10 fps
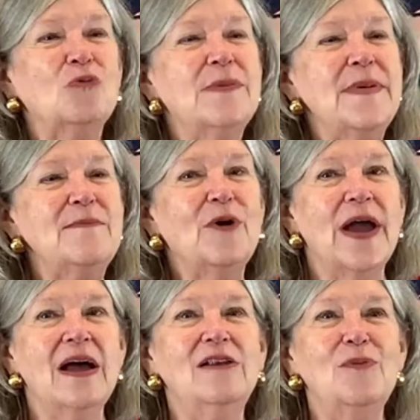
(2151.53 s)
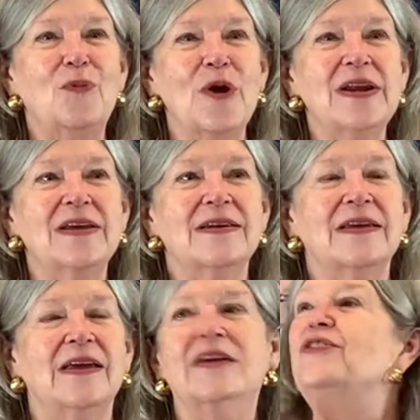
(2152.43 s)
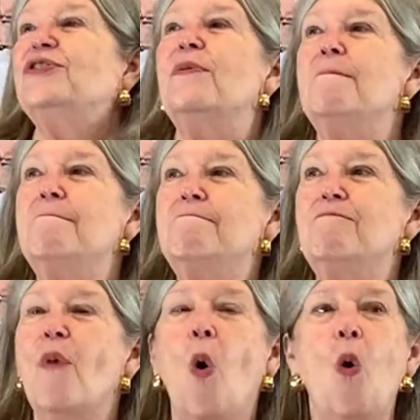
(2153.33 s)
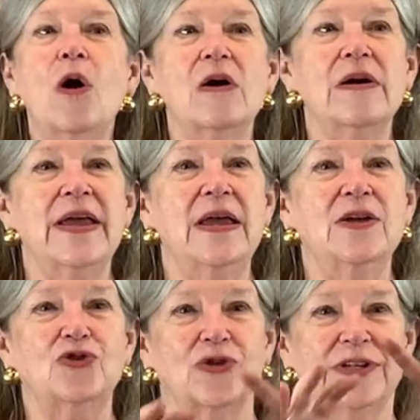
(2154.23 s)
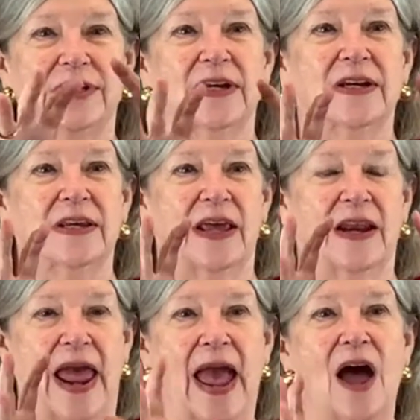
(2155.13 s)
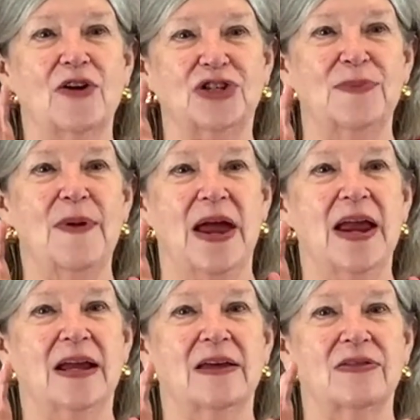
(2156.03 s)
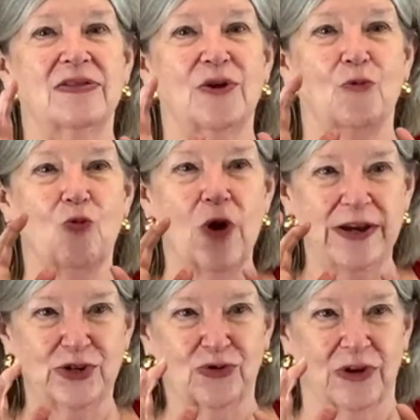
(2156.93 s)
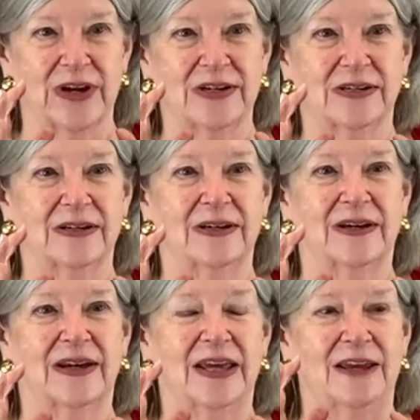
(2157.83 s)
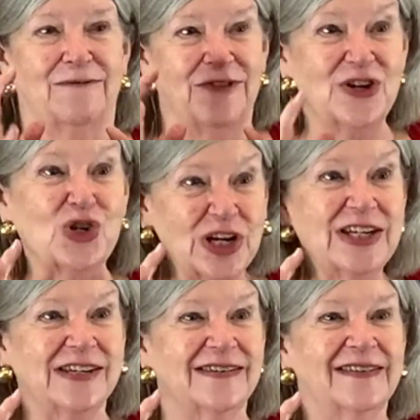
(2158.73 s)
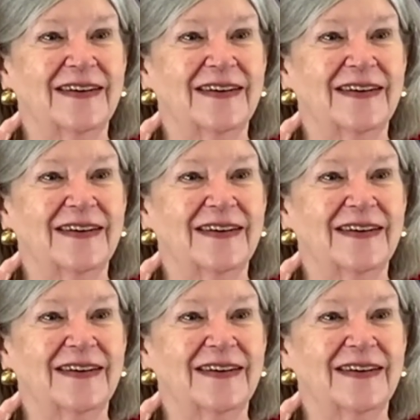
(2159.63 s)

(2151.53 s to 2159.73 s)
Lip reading: Remember, Ella Brennan is more interested in how to make the restaurant efficient